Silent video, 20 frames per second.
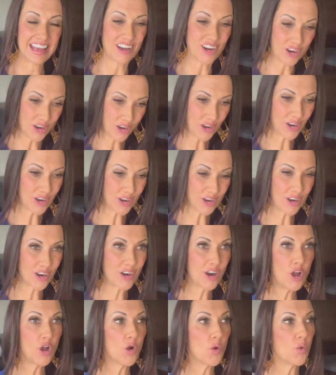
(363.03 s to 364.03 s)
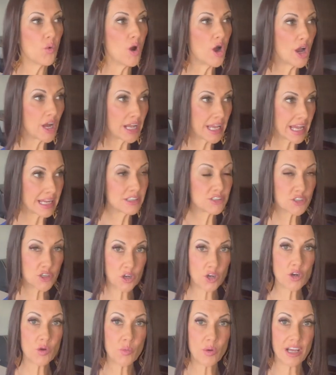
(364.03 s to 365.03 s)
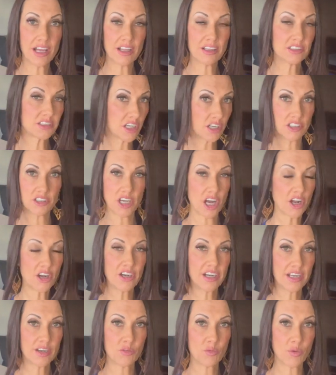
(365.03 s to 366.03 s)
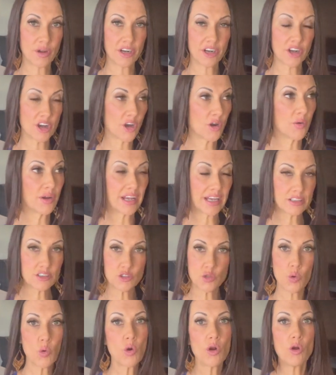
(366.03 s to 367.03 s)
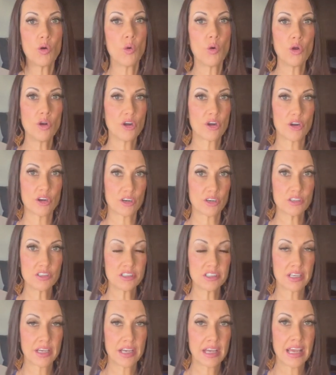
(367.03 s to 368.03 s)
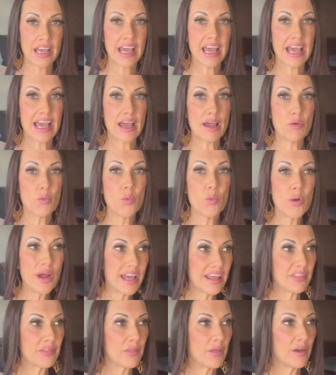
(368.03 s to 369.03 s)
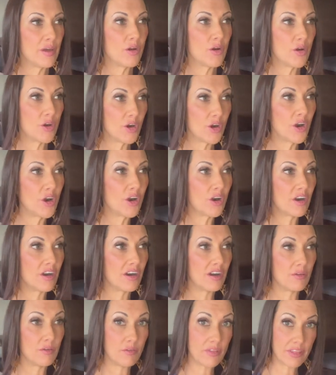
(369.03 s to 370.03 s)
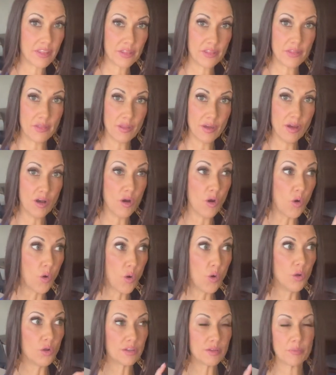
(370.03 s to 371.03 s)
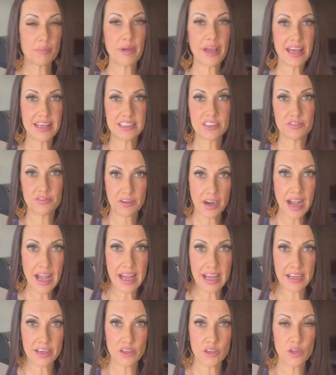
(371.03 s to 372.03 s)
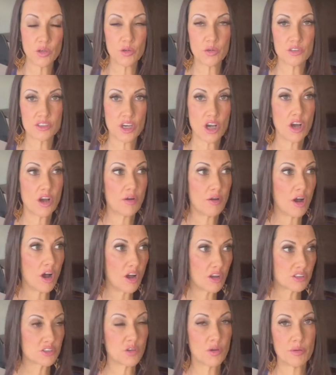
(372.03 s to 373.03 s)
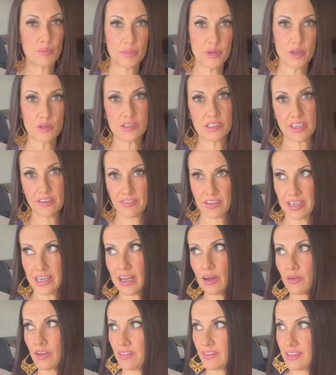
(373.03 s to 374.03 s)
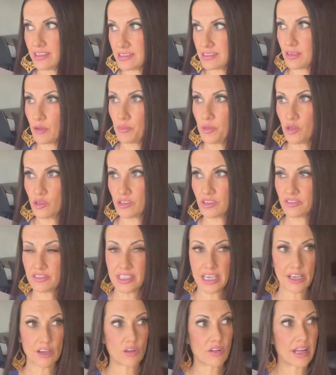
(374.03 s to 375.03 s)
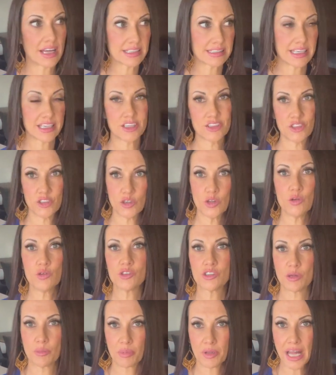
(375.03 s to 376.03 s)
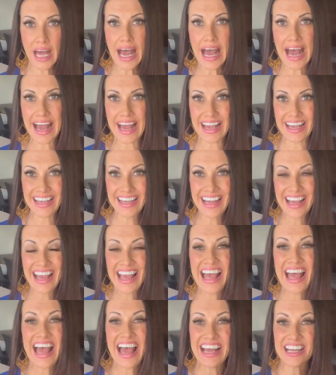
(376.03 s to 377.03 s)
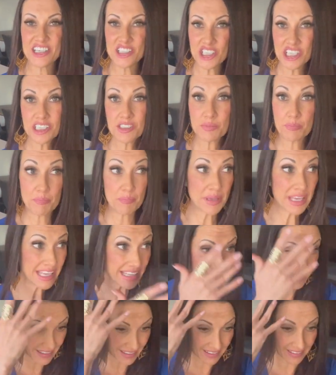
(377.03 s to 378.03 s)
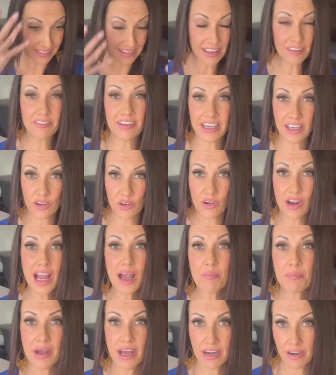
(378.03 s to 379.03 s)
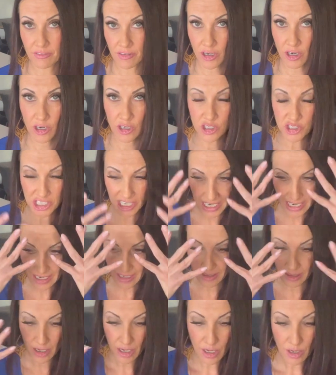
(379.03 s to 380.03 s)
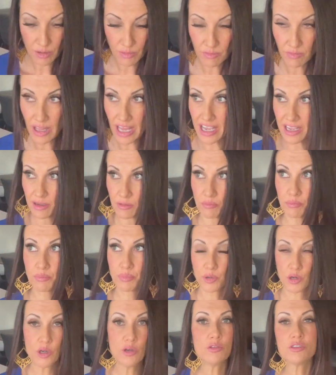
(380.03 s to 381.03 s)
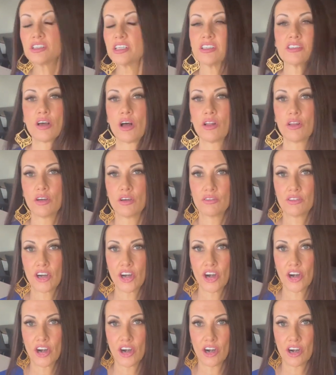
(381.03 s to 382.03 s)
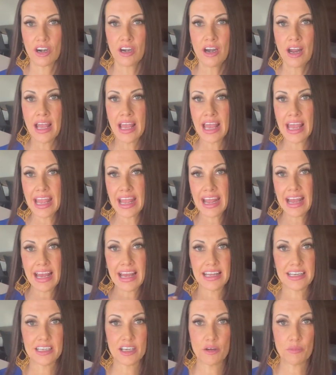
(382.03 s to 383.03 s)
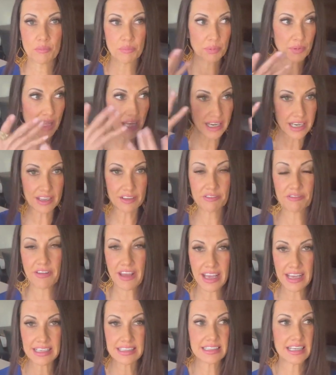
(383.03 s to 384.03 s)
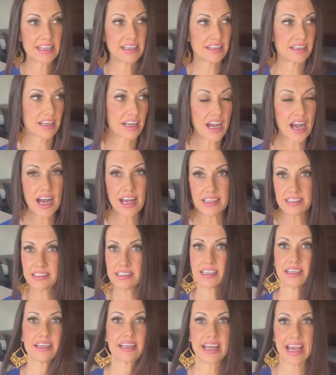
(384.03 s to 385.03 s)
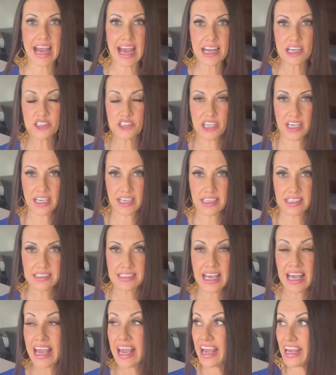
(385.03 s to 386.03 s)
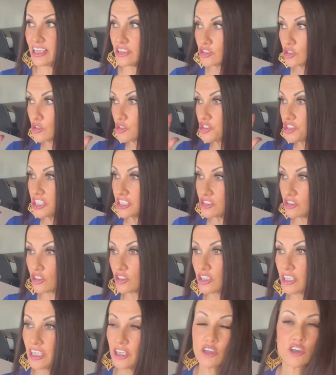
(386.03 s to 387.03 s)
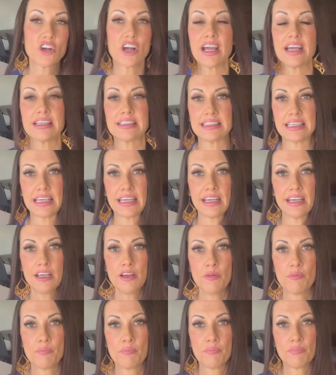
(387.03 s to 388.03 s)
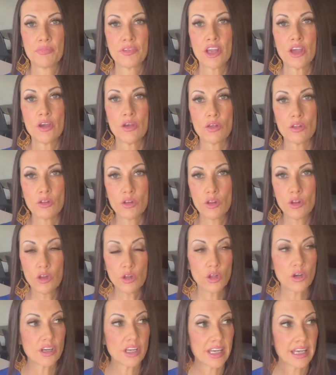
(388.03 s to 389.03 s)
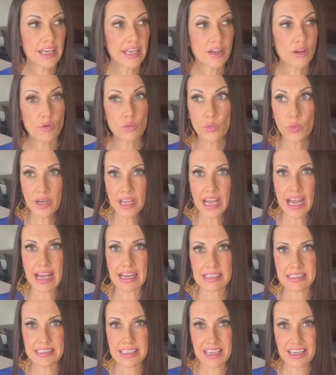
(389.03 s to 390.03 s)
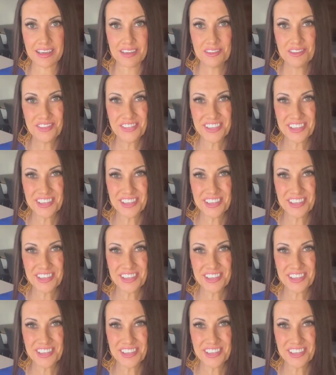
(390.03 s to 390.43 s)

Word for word: her against her will, daughter didn't want to go, against court orders, with her old best friend, who's also abusive and now in this abusive cycle as his new supply, had just beat the living crap out of her. She had like bruises all over her and bloody face and cuts and gashes. And so she's looking crazy, looking reactive,